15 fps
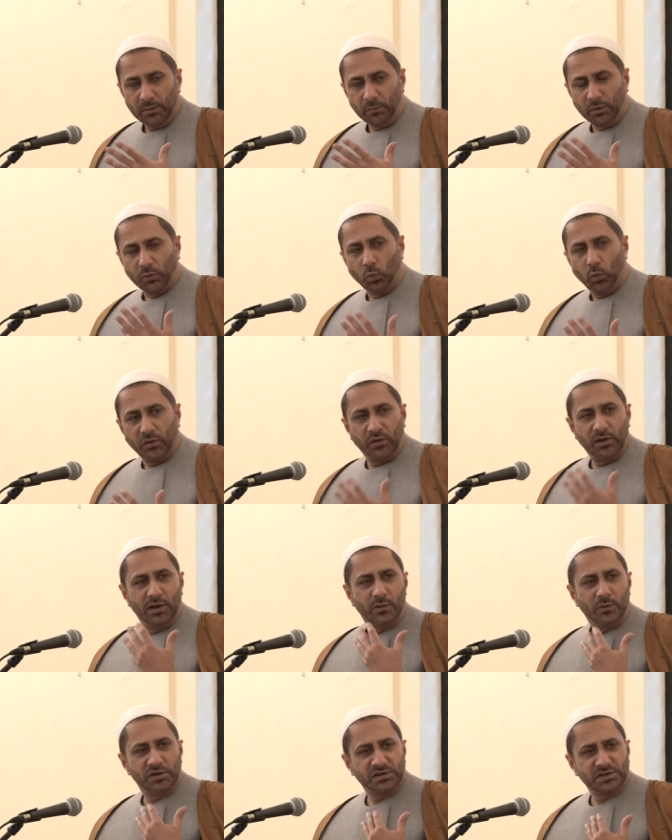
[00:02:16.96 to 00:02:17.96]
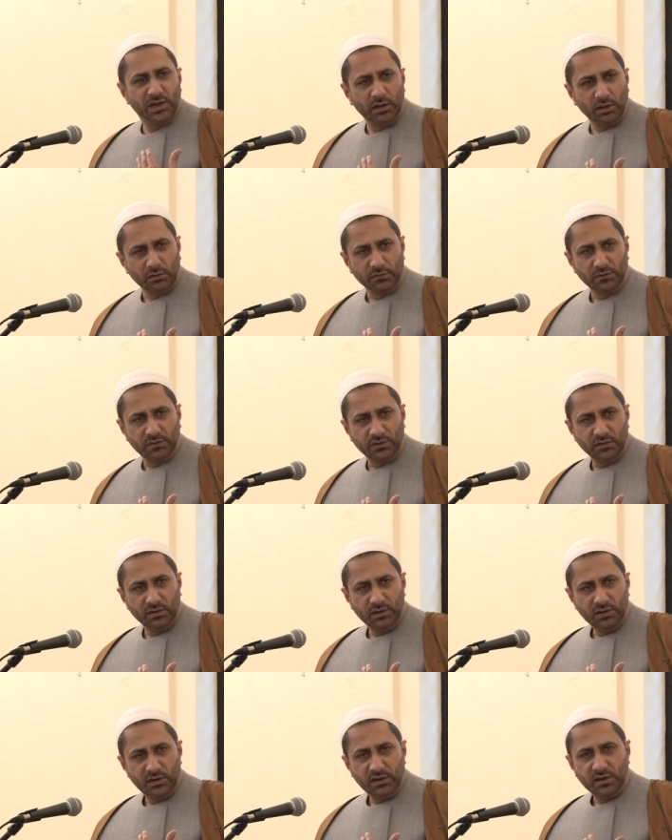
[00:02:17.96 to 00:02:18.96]
But within ourselves,
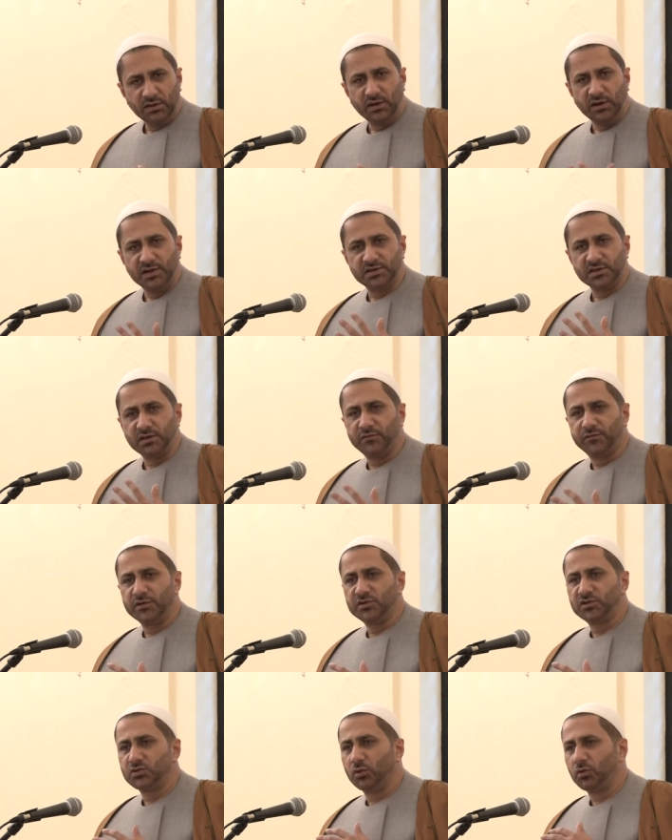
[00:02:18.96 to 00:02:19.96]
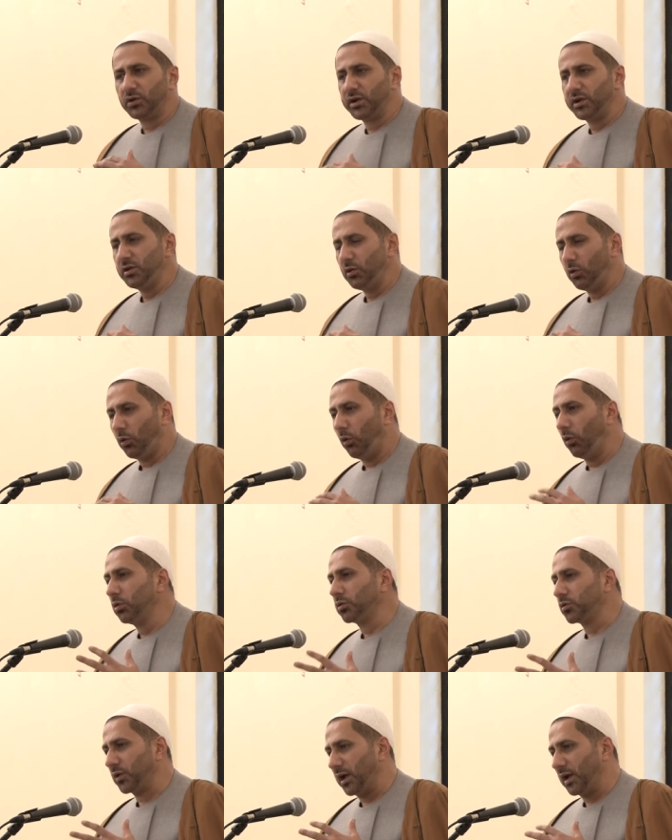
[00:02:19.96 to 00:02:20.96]
there is a different story
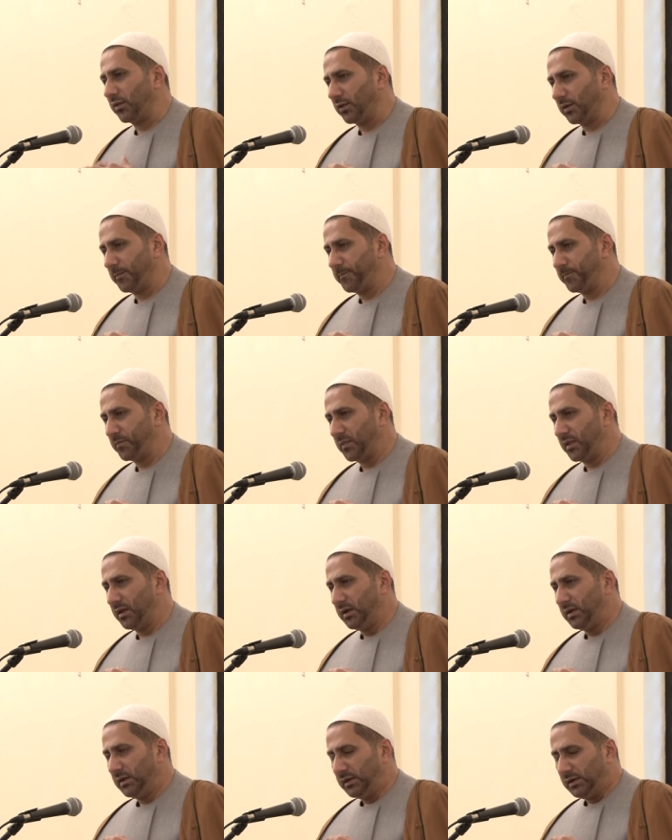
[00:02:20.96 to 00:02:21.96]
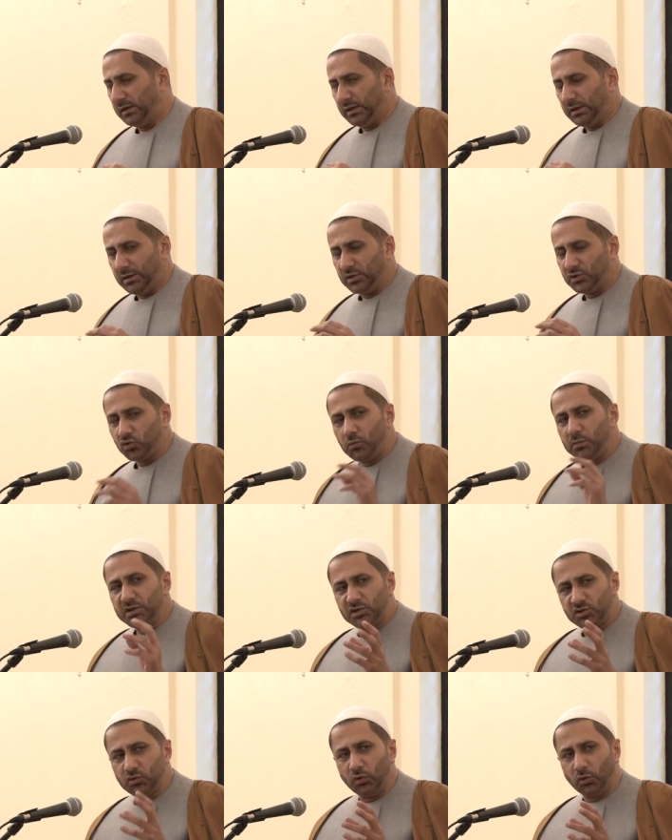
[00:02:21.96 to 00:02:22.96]
altogether. So
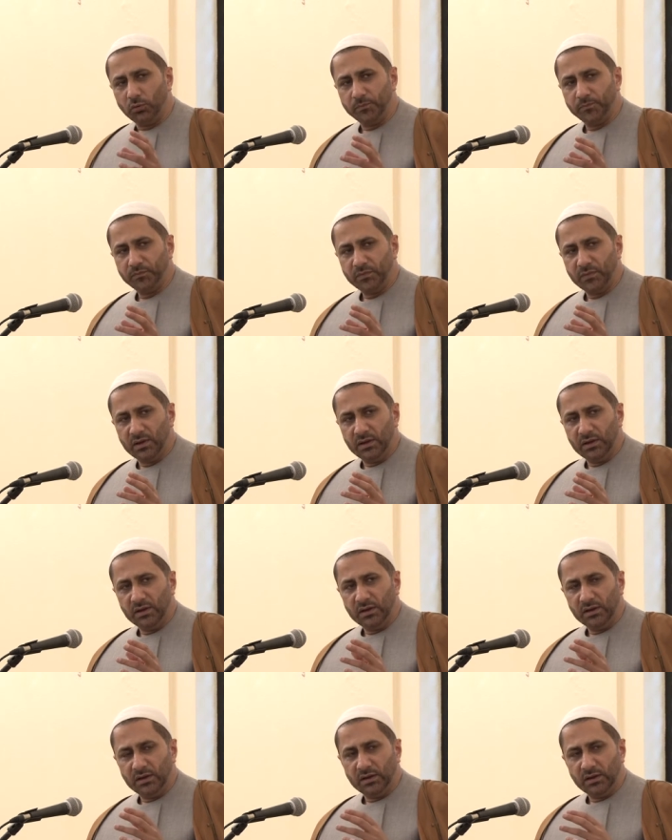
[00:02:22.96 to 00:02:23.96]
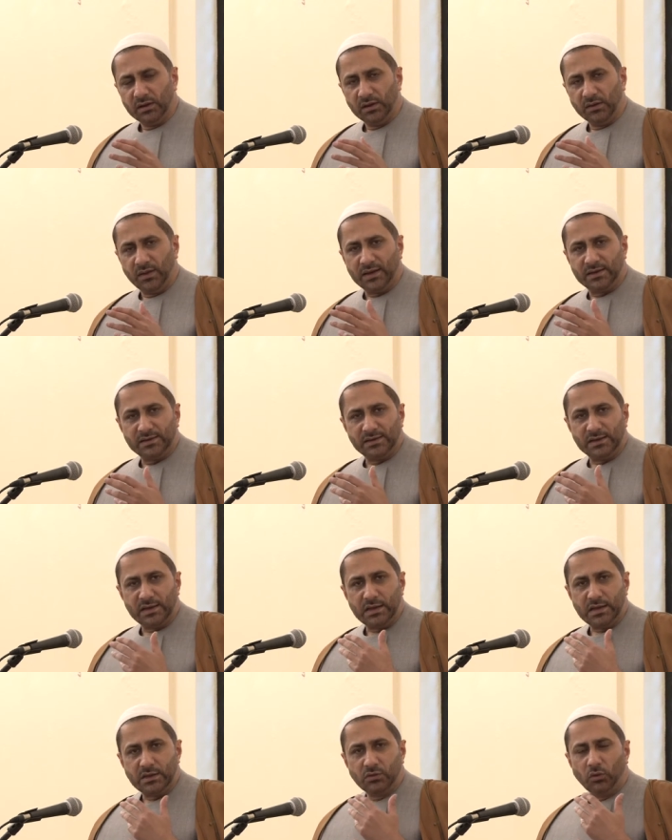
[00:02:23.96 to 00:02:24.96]
much so that
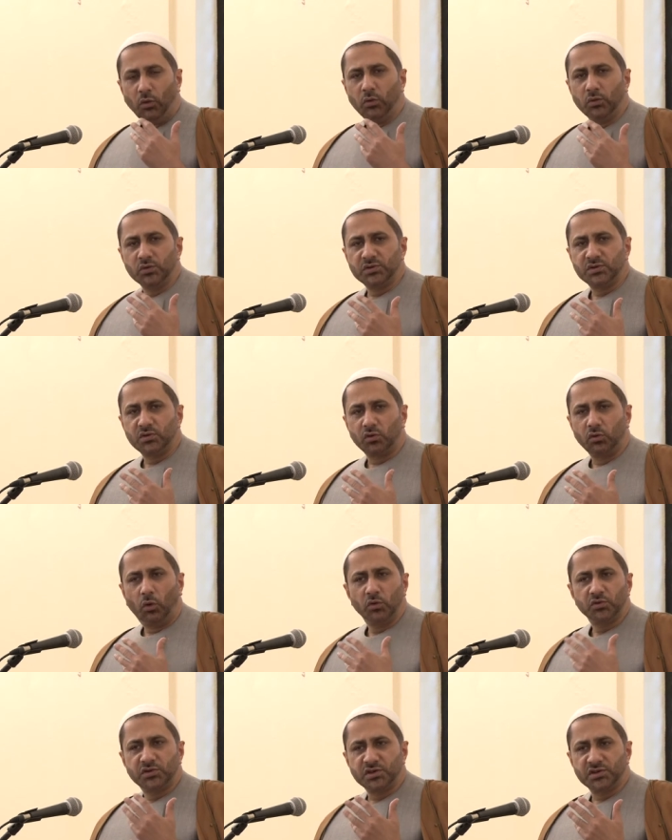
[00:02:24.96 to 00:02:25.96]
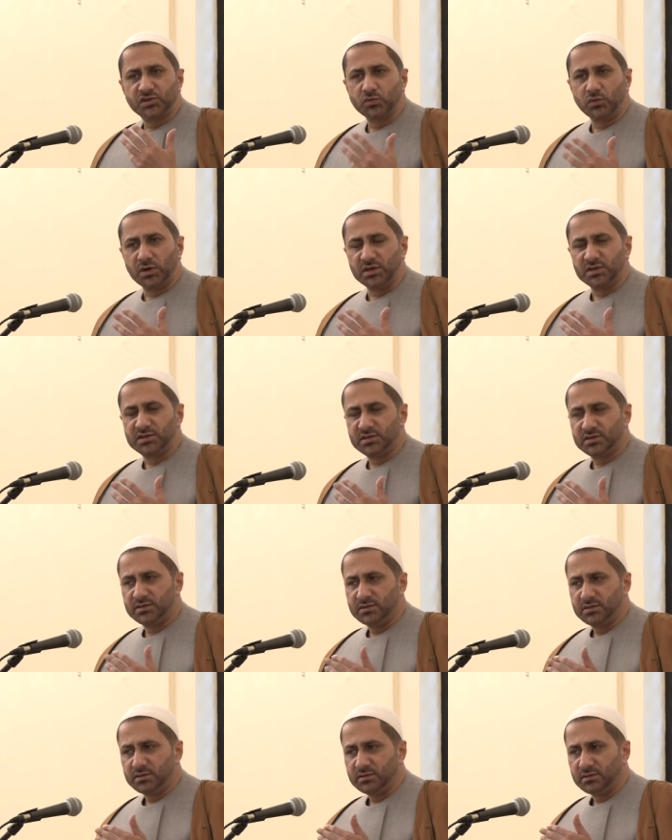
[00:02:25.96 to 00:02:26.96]
those closest to us,
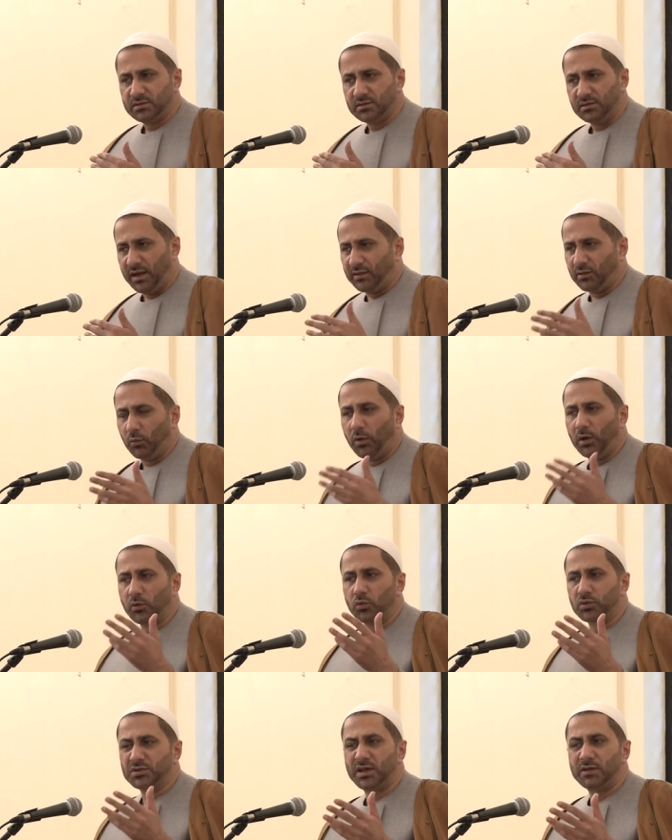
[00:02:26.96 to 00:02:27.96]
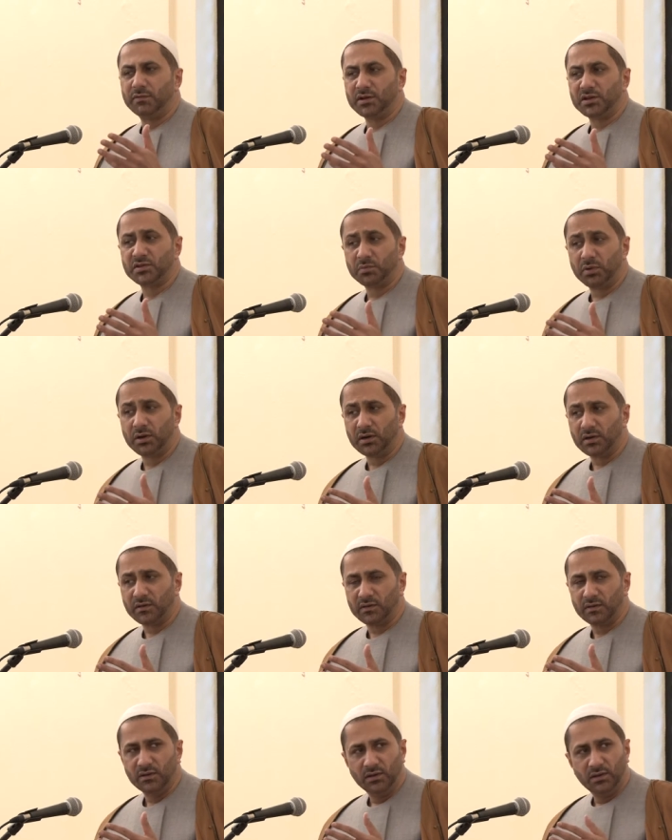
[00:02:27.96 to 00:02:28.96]
like the one who has given us
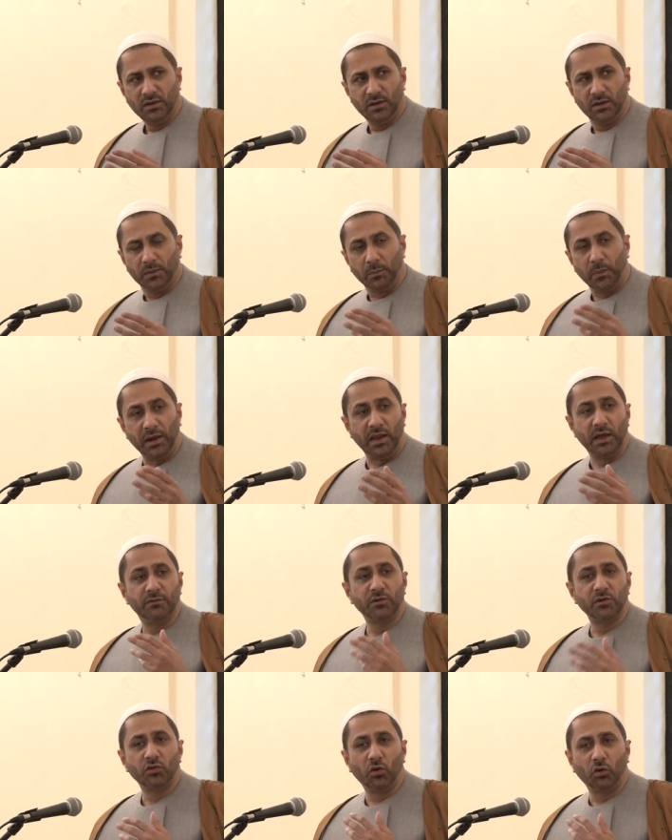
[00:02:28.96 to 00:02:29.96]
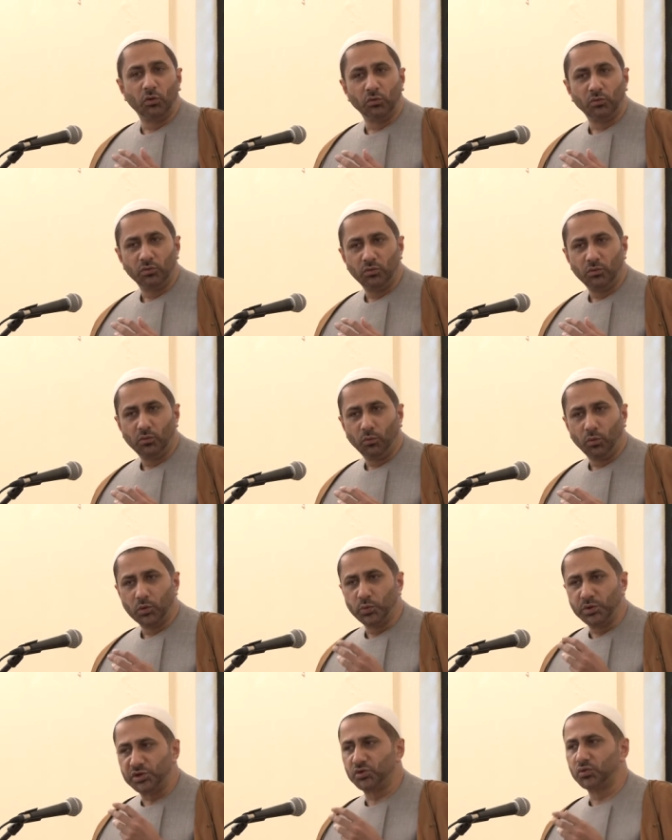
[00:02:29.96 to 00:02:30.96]
birth, may never know
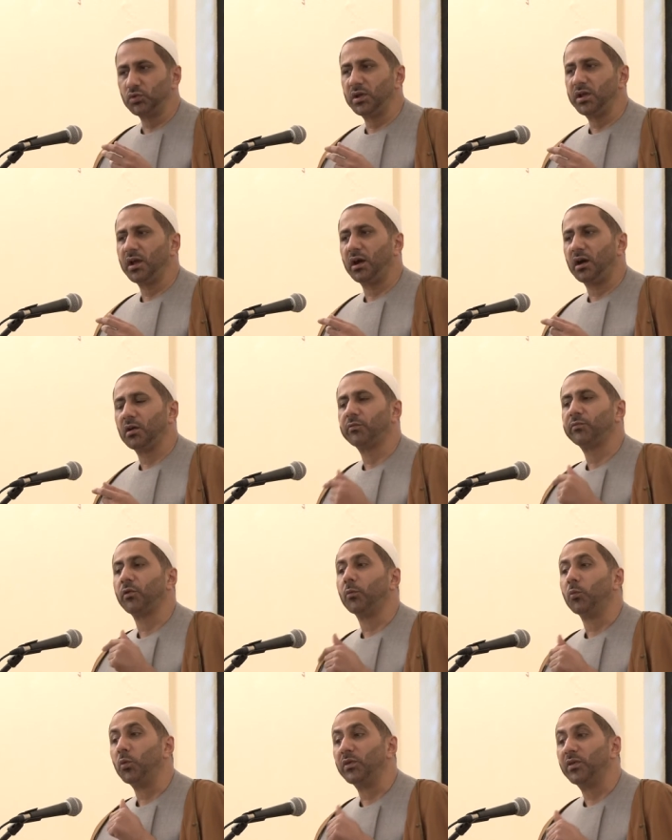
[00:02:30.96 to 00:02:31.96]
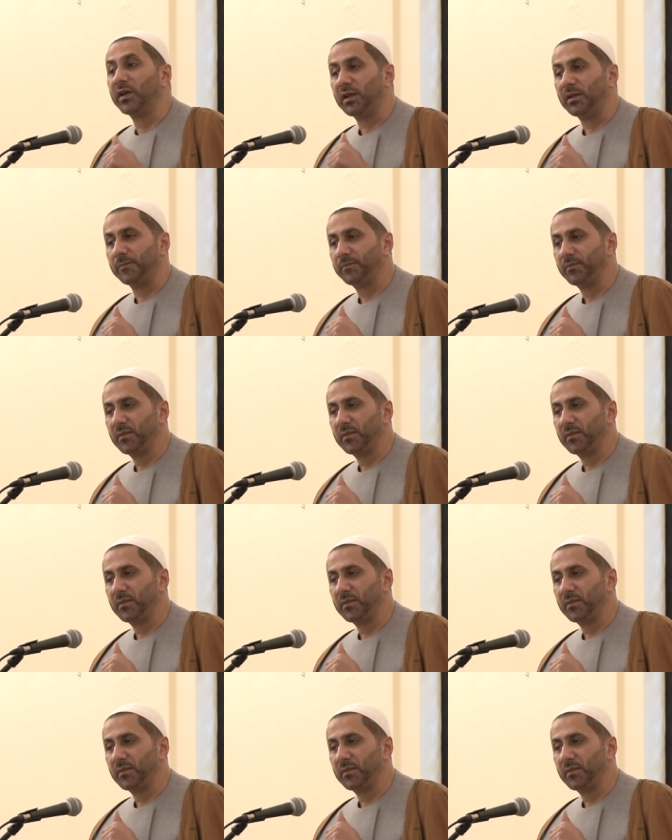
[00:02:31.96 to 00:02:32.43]
what we truly are from within.